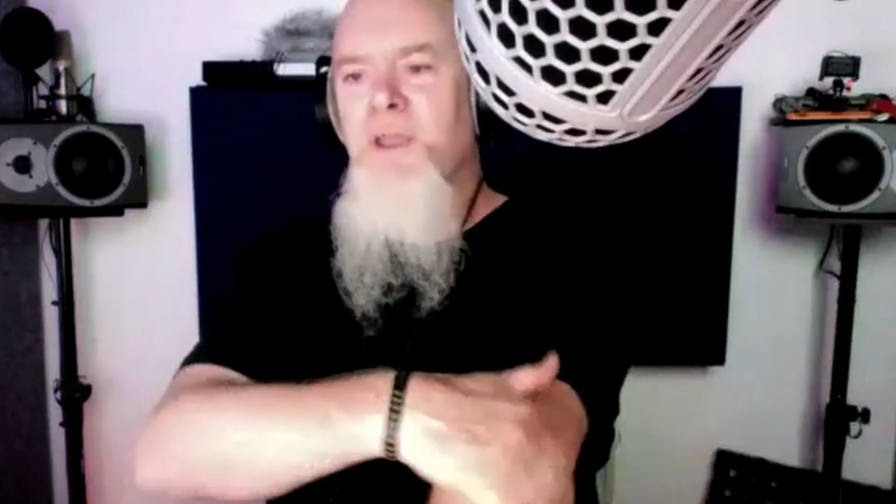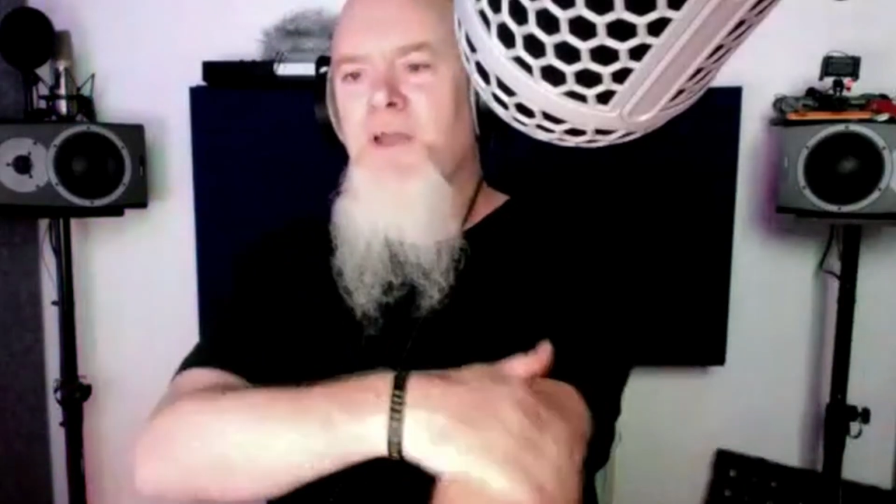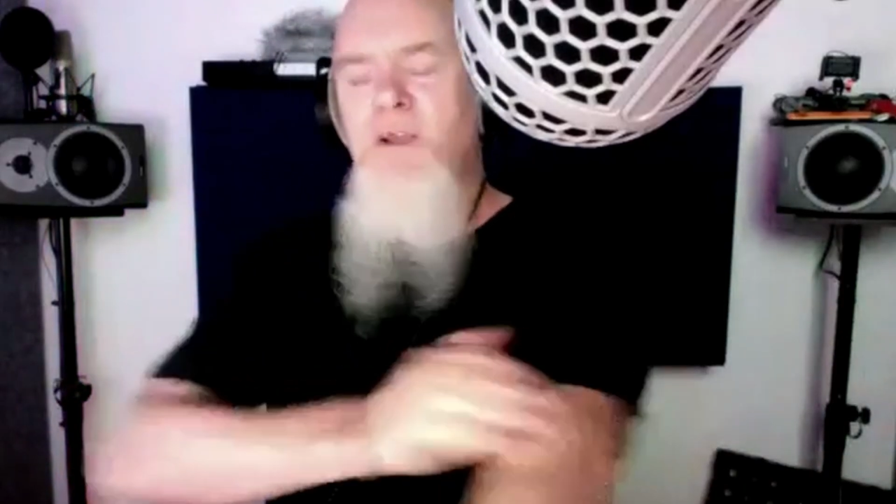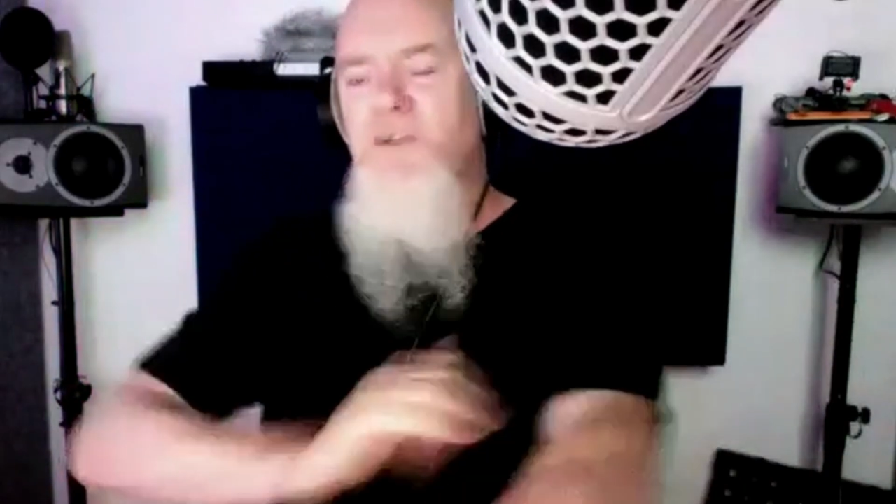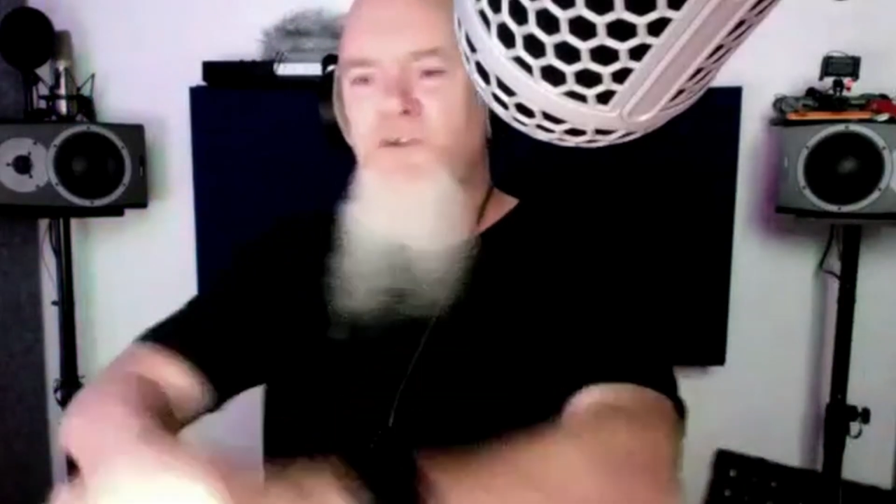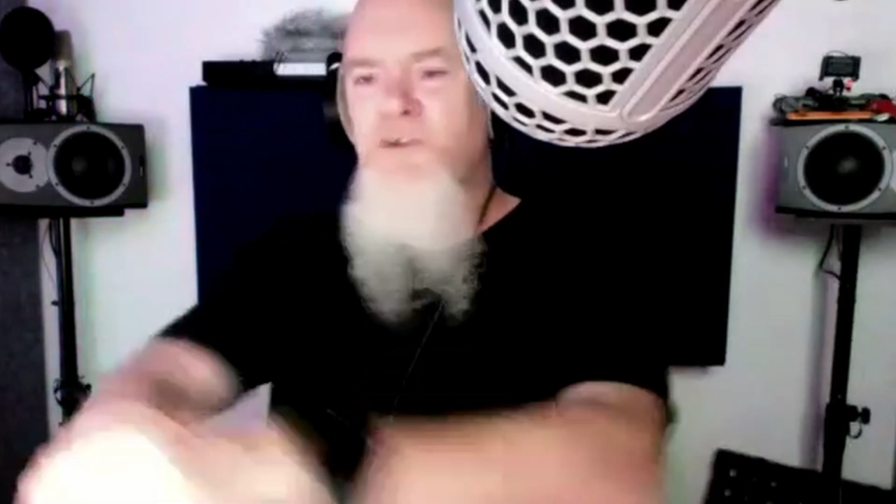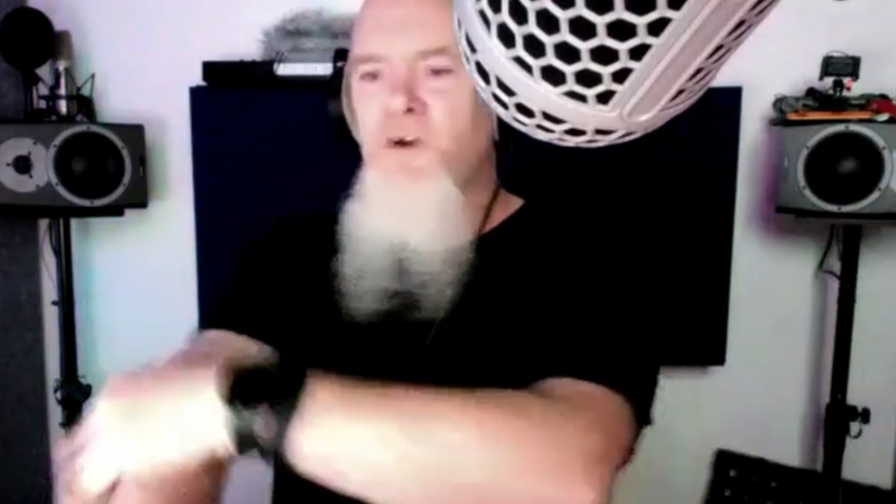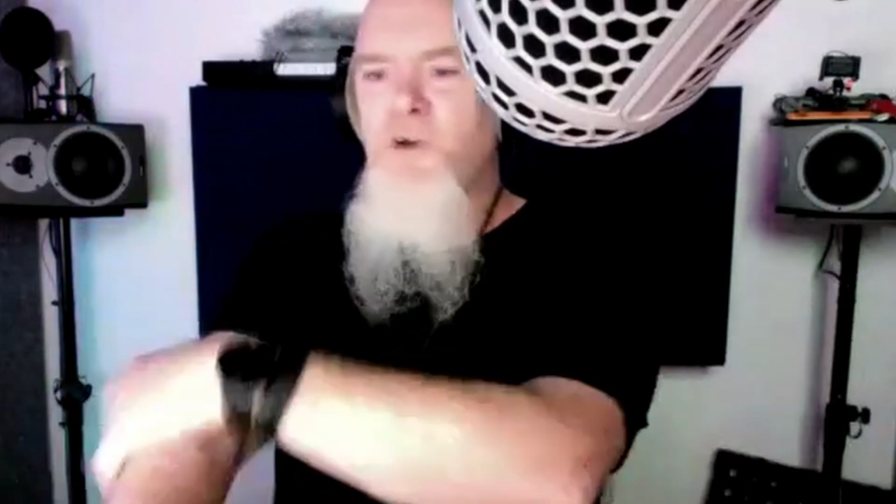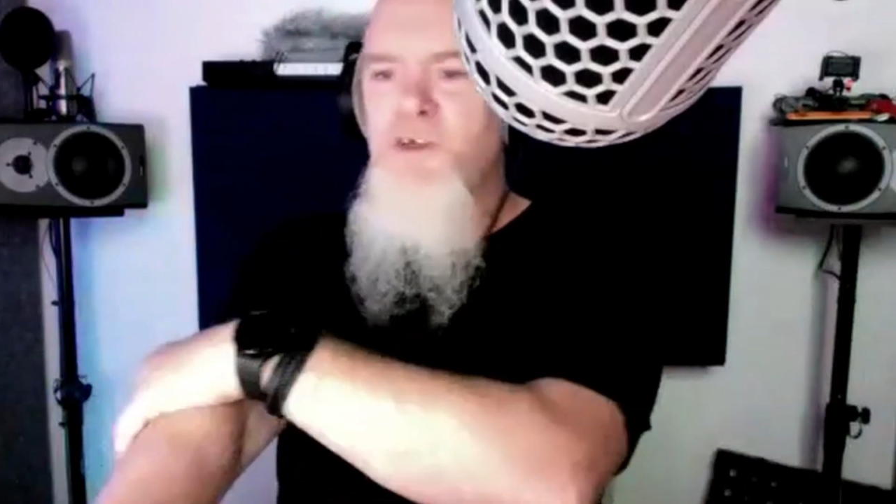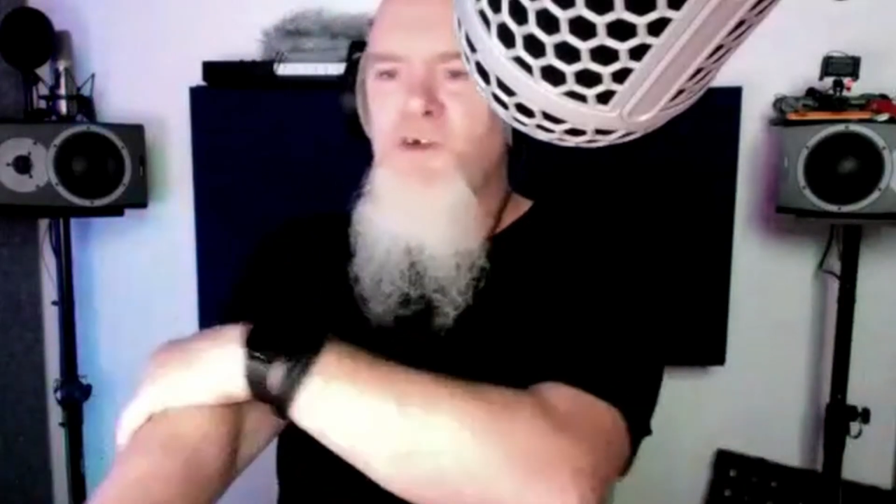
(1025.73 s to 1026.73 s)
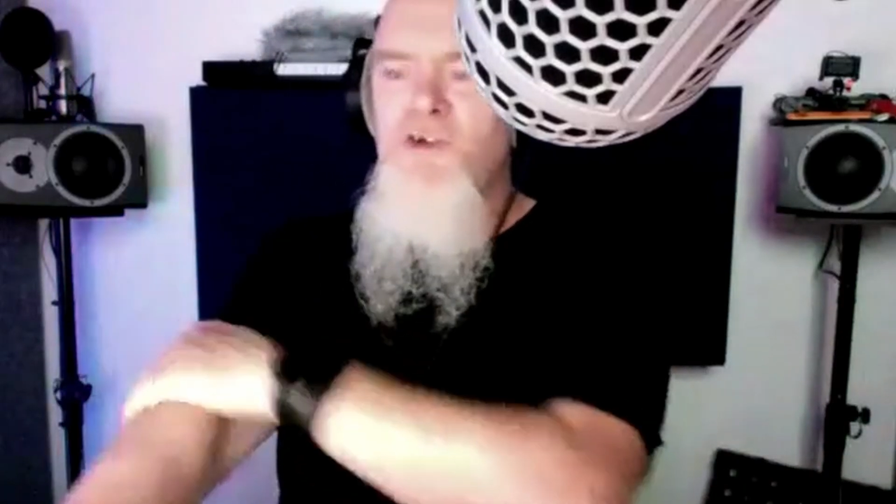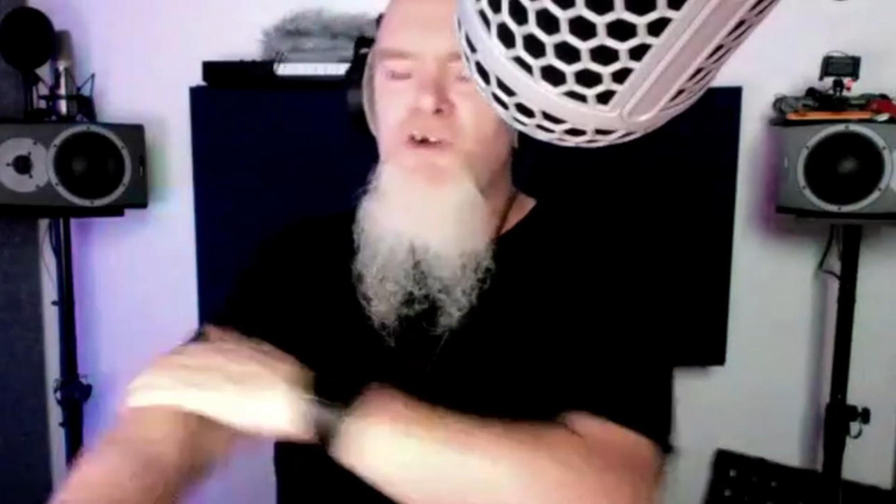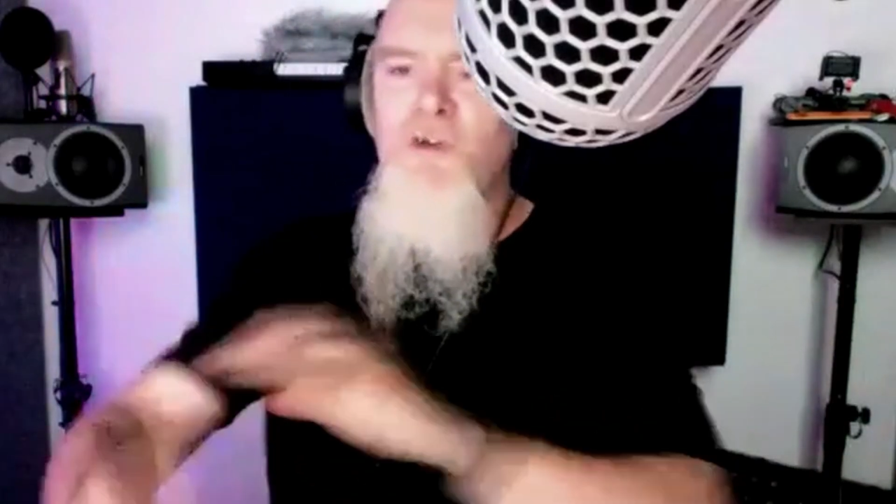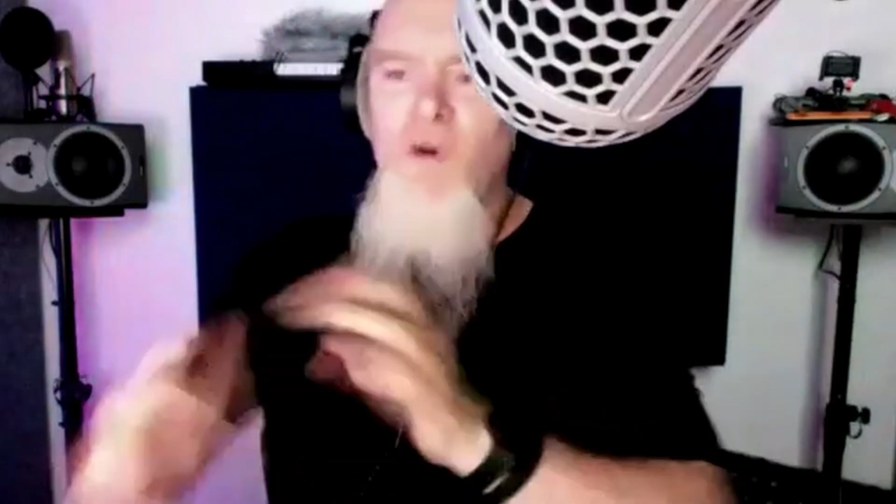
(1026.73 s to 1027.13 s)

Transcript: And it's good to know. It's good to know the